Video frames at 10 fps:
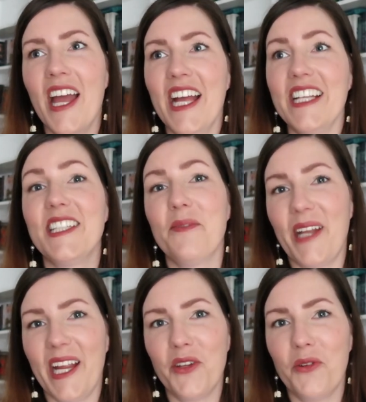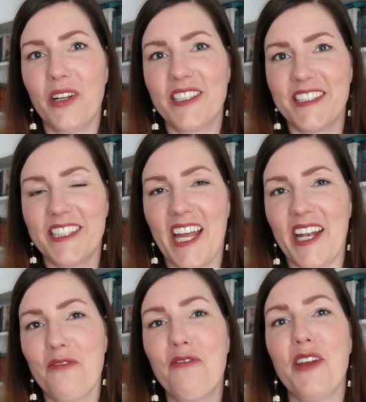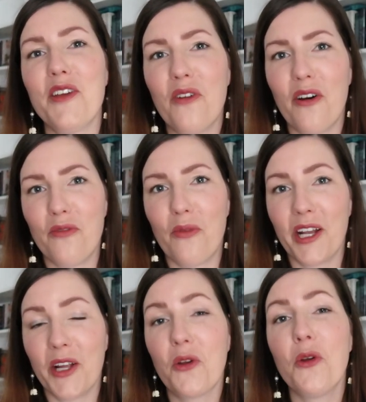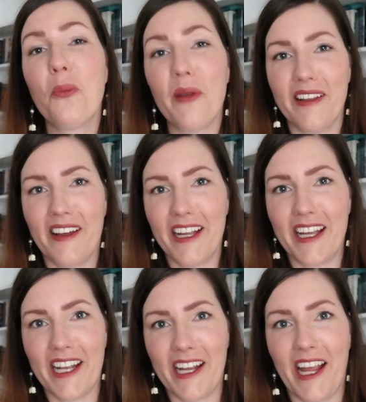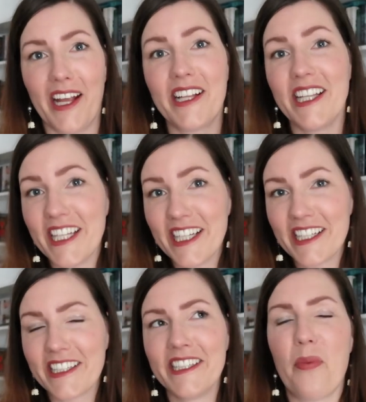intimidate you and just get a feel of what it could be like in a clinic,